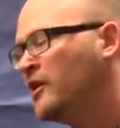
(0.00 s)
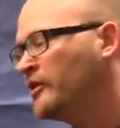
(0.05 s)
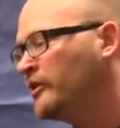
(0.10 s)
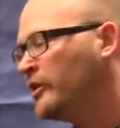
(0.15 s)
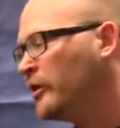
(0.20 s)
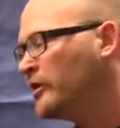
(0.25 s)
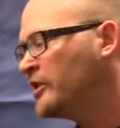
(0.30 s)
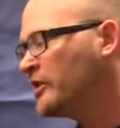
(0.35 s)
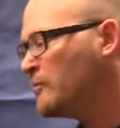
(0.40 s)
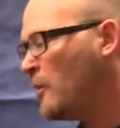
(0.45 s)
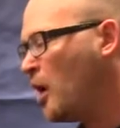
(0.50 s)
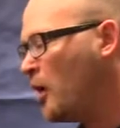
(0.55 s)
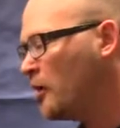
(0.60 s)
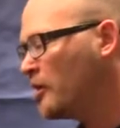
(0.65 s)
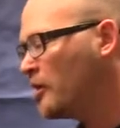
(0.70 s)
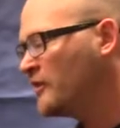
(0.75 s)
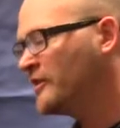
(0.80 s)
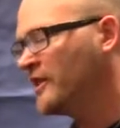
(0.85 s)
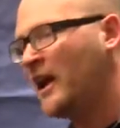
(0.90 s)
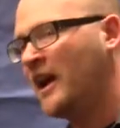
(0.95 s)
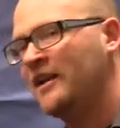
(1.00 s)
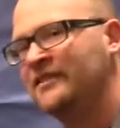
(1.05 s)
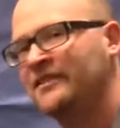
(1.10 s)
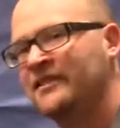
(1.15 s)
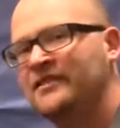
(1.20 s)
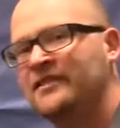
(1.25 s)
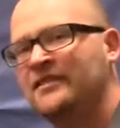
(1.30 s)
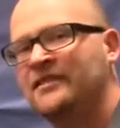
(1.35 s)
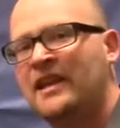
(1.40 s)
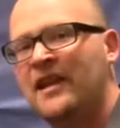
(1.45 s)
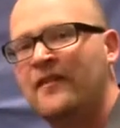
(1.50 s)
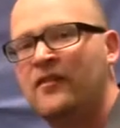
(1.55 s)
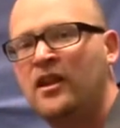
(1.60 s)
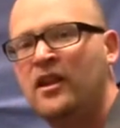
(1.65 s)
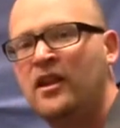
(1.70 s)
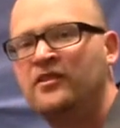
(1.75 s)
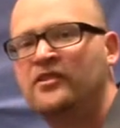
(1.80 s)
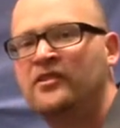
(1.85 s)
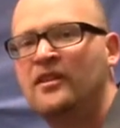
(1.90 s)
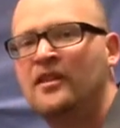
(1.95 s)
So the smaller sizes, the
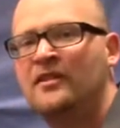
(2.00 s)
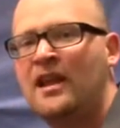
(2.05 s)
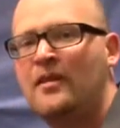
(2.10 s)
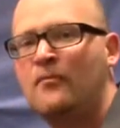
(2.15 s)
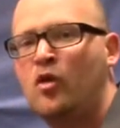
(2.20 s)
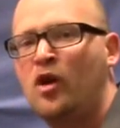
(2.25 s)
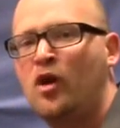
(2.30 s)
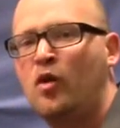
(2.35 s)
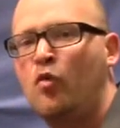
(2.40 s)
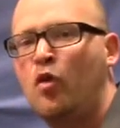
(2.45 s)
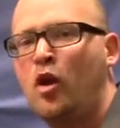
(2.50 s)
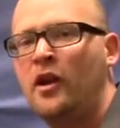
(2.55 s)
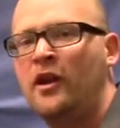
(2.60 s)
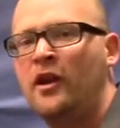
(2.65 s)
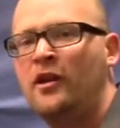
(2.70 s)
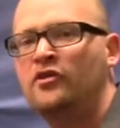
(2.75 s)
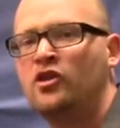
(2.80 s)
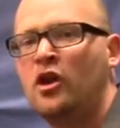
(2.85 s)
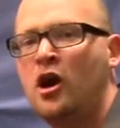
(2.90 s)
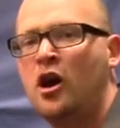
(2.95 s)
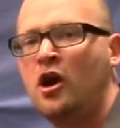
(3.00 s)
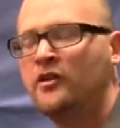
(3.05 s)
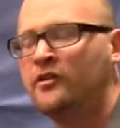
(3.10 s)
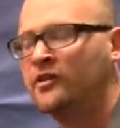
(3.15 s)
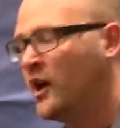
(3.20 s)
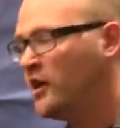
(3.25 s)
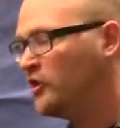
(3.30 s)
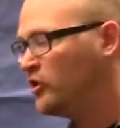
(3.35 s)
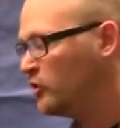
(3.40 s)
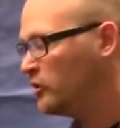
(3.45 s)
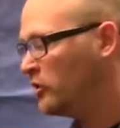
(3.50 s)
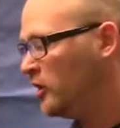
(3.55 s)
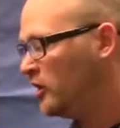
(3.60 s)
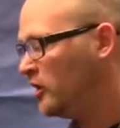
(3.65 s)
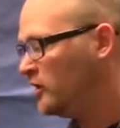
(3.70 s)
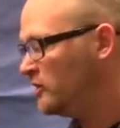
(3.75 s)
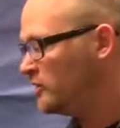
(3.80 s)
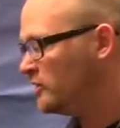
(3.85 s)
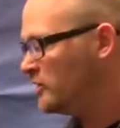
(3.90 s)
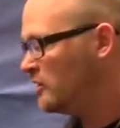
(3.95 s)
7-inch and the 10.1-inch, are
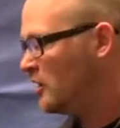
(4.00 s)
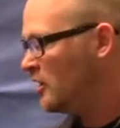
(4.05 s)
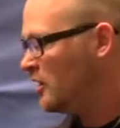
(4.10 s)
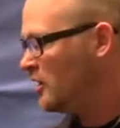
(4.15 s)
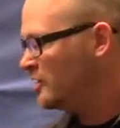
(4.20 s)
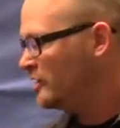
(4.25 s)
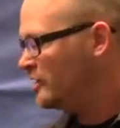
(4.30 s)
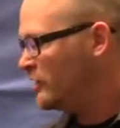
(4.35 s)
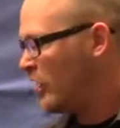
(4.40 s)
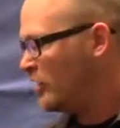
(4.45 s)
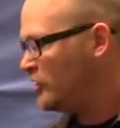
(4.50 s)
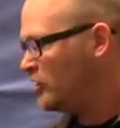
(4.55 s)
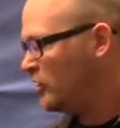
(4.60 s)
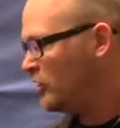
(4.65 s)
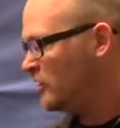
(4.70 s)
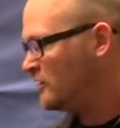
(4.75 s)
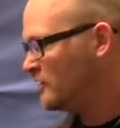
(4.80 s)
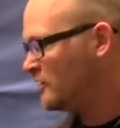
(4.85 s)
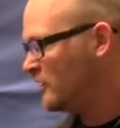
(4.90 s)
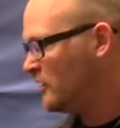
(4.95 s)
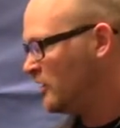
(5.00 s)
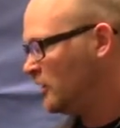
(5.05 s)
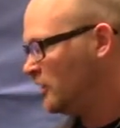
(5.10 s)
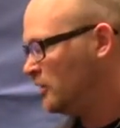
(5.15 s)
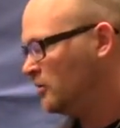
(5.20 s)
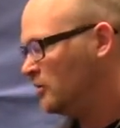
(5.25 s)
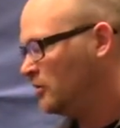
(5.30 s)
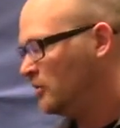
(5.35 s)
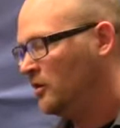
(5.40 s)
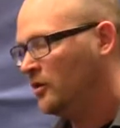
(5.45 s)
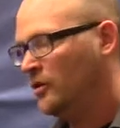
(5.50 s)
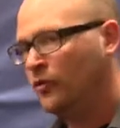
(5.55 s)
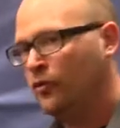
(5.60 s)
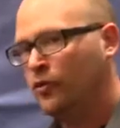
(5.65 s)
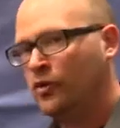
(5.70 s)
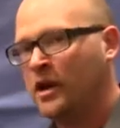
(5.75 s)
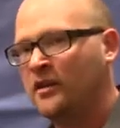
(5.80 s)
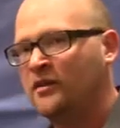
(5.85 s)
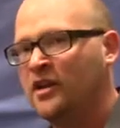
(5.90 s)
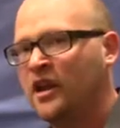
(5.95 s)
touchscreens. So as you can see,
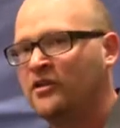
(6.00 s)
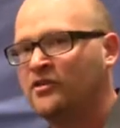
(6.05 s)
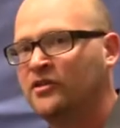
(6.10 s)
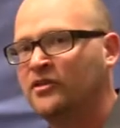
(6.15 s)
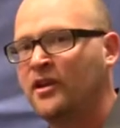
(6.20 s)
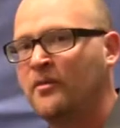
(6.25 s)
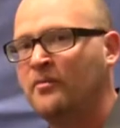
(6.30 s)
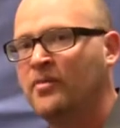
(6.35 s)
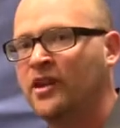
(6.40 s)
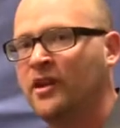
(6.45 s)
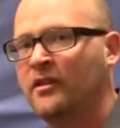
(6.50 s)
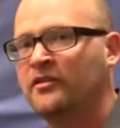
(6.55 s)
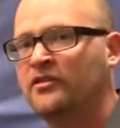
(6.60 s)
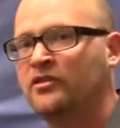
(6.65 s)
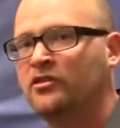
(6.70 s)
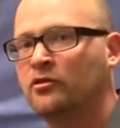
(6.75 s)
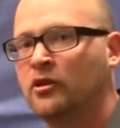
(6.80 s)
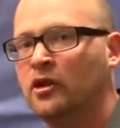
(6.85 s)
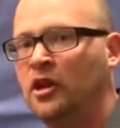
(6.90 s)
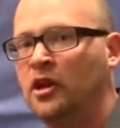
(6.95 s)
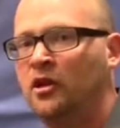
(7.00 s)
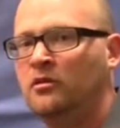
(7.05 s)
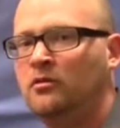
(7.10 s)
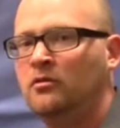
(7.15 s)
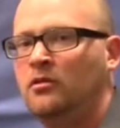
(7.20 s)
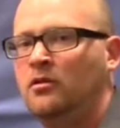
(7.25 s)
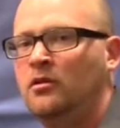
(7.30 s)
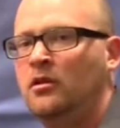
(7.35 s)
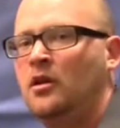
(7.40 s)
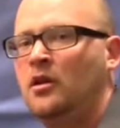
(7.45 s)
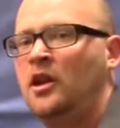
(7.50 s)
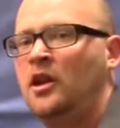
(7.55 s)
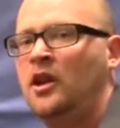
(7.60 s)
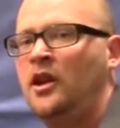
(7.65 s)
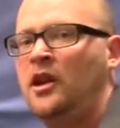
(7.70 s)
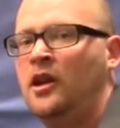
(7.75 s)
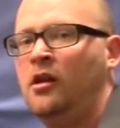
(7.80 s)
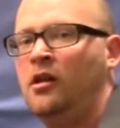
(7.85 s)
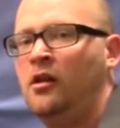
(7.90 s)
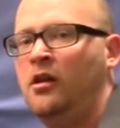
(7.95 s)
when I touch something on the screen,
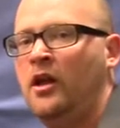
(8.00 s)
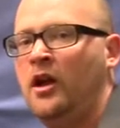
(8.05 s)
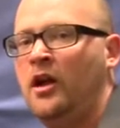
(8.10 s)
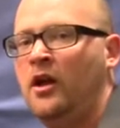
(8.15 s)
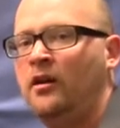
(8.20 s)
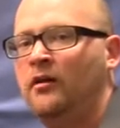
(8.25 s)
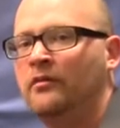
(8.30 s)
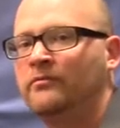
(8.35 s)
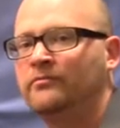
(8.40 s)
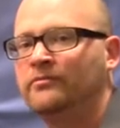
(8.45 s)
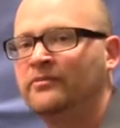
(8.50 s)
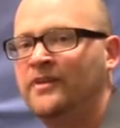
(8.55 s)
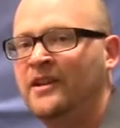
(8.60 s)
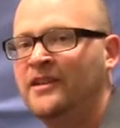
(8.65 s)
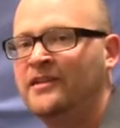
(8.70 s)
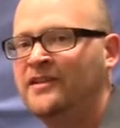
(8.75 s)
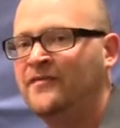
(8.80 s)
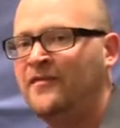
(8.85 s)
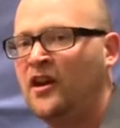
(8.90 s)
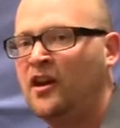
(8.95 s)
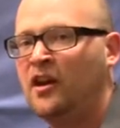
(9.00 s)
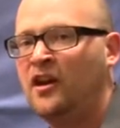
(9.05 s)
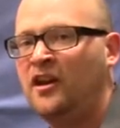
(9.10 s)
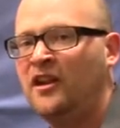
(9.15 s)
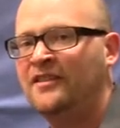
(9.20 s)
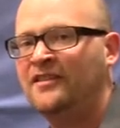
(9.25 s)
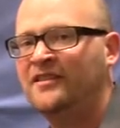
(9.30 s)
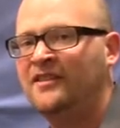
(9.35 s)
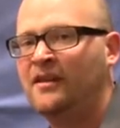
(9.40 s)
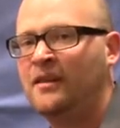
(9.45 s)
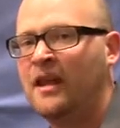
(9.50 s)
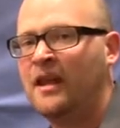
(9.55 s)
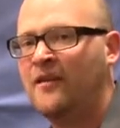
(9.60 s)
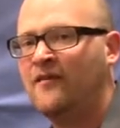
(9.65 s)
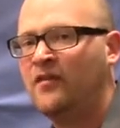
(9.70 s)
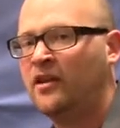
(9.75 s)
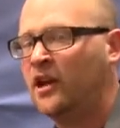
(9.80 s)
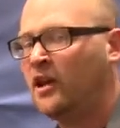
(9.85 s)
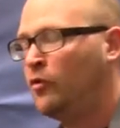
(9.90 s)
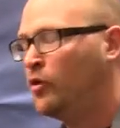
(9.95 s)
it's very easy to
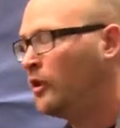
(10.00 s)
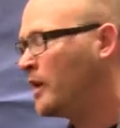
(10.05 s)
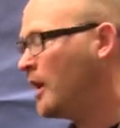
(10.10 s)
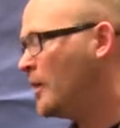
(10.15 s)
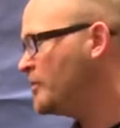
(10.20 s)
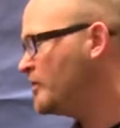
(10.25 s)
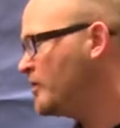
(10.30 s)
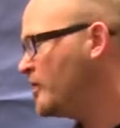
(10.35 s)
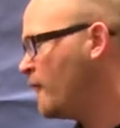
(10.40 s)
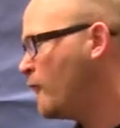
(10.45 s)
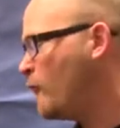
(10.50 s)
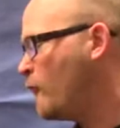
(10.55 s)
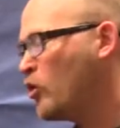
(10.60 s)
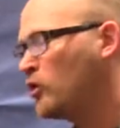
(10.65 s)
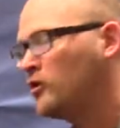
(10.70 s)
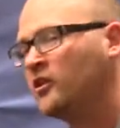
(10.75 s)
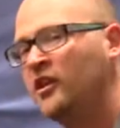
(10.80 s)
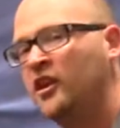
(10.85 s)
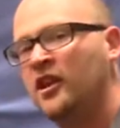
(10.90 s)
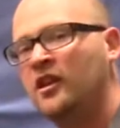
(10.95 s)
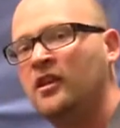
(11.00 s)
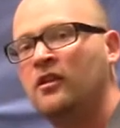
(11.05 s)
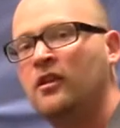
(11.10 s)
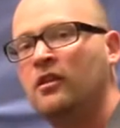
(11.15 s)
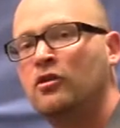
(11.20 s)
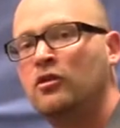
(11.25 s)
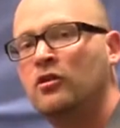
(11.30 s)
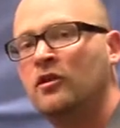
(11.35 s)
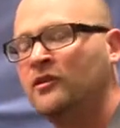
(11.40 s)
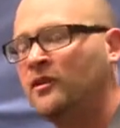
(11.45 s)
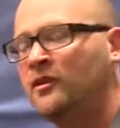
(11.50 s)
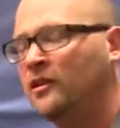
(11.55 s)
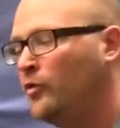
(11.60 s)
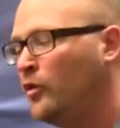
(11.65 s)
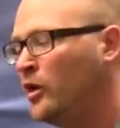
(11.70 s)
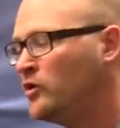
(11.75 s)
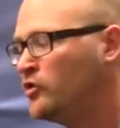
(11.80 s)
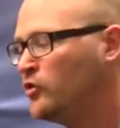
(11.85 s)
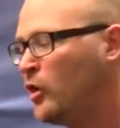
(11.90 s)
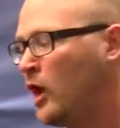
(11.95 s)
navigate. When it comes to the 14 and the
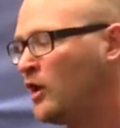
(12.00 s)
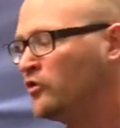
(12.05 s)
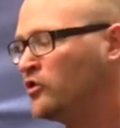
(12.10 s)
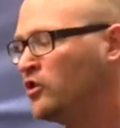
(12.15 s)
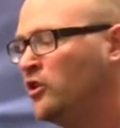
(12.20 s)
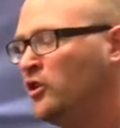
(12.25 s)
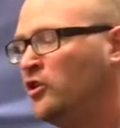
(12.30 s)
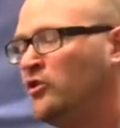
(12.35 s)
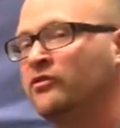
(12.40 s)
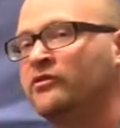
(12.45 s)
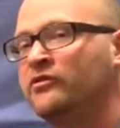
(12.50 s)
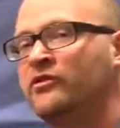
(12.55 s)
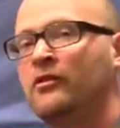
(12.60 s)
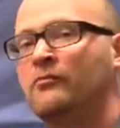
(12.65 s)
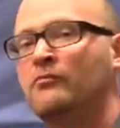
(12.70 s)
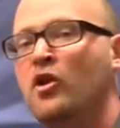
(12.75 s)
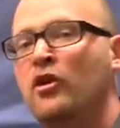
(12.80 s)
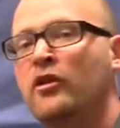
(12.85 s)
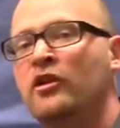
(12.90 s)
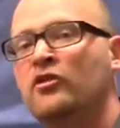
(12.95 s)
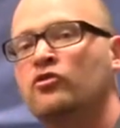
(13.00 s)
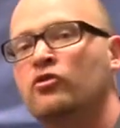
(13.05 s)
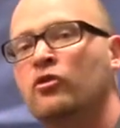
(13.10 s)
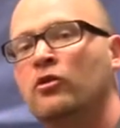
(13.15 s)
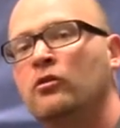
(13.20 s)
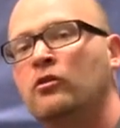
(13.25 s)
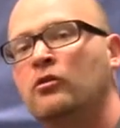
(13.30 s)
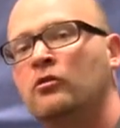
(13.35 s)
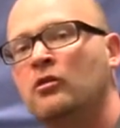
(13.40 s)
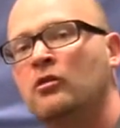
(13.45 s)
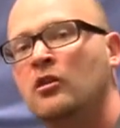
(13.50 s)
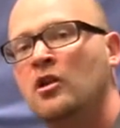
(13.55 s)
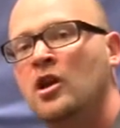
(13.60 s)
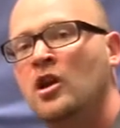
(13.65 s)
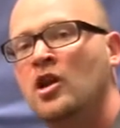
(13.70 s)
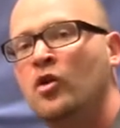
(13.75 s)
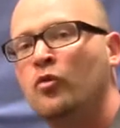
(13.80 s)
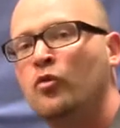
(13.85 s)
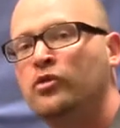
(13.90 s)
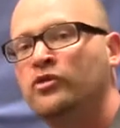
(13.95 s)
32-inch, you actually use a remote control,
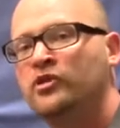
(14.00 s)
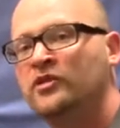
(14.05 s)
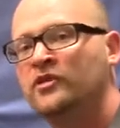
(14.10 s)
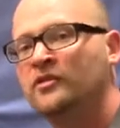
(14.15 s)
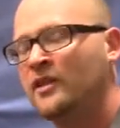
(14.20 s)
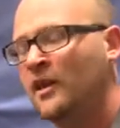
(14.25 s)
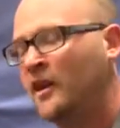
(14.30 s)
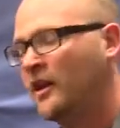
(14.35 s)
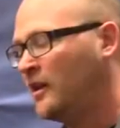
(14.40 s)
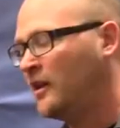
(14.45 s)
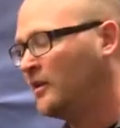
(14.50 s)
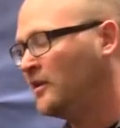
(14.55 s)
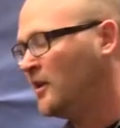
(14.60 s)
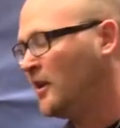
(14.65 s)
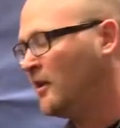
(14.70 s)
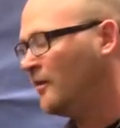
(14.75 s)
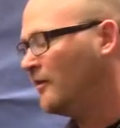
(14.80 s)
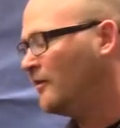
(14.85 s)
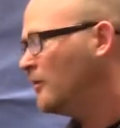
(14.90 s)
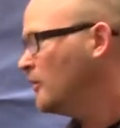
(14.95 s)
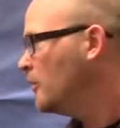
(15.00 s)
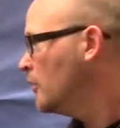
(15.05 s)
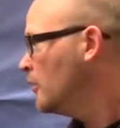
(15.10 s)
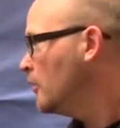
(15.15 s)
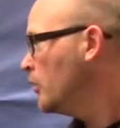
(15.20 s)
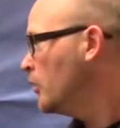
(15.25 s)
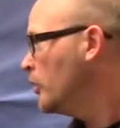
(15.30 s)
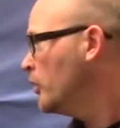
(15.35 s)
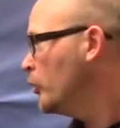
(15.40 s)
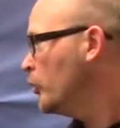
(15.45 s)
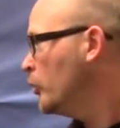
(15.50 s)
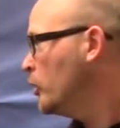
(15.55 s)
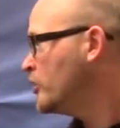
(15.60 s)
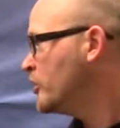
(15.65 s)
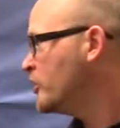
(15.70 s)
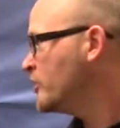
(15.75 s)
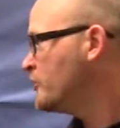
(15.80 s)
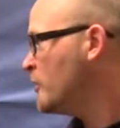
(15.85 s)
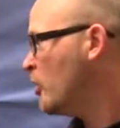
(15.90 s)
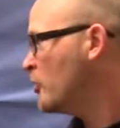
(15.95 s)
which
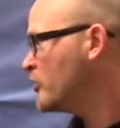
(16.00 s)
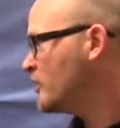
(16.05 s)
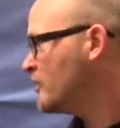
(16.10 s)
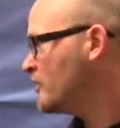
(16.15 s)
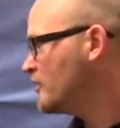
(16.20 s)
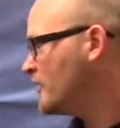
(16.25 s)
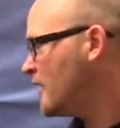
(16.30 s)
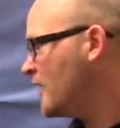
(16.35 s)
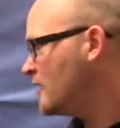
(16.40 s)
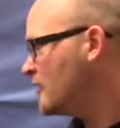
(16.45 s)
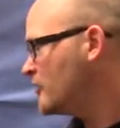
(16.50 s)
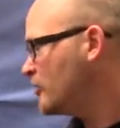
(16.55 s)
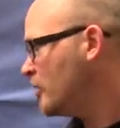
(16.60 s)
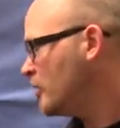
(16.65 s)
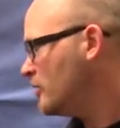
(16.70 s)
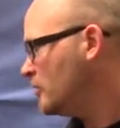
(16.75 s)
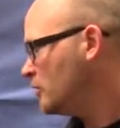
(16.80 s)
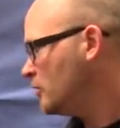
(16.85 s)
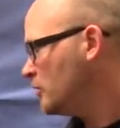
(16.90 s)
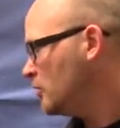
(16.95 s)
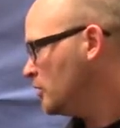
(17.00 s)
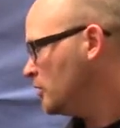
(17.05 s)
is motion censored.